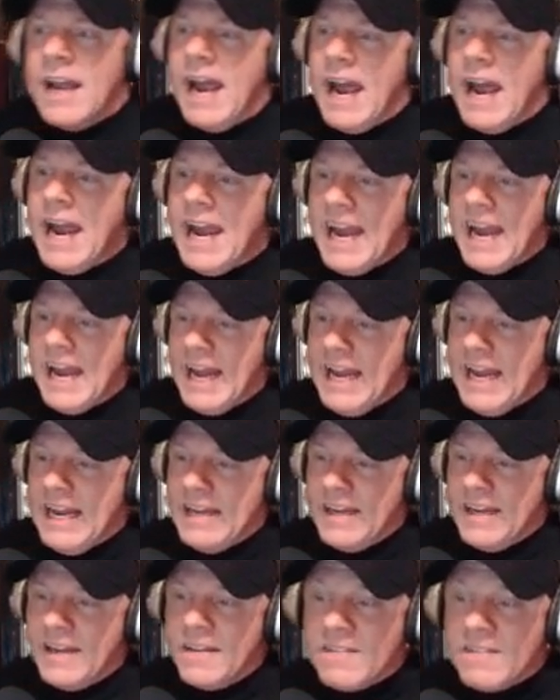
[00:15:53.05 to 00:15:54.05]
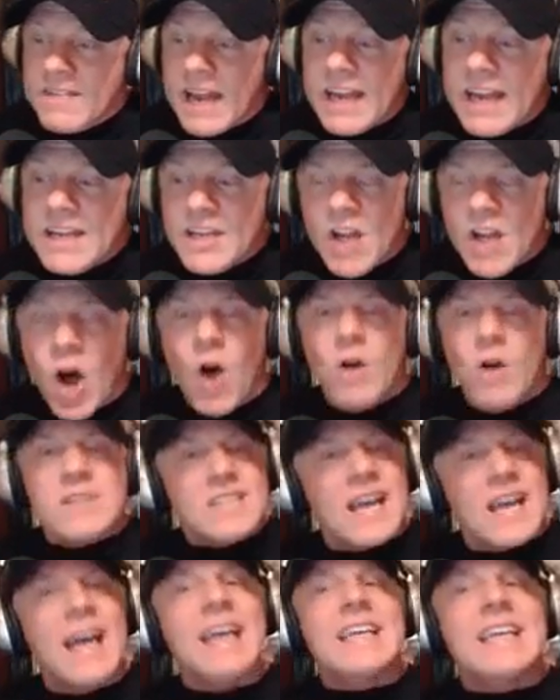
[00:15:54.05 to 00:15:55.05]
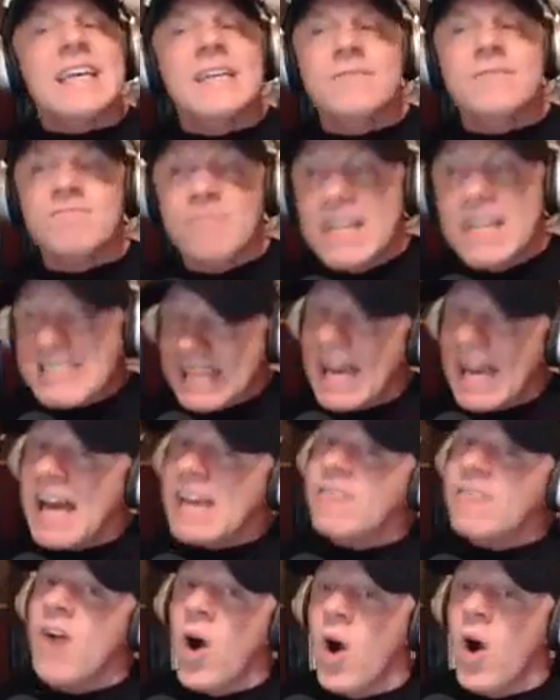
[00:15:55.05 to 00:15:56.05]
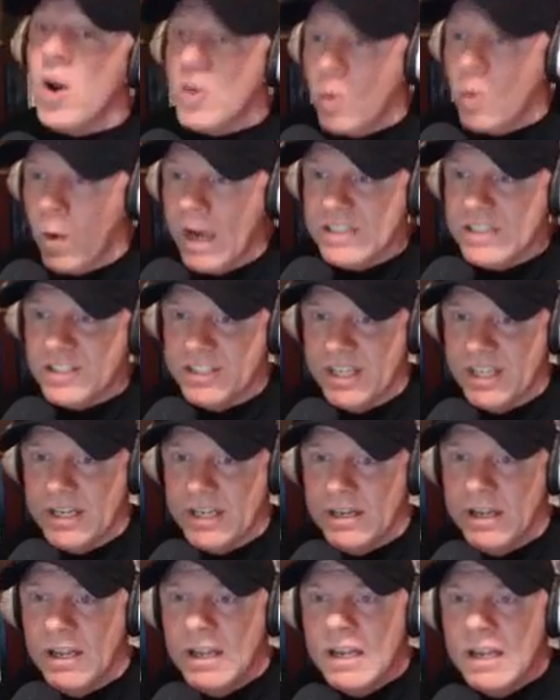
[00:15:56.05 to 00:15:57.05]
and that, you know, it's like, that's kind of a hard question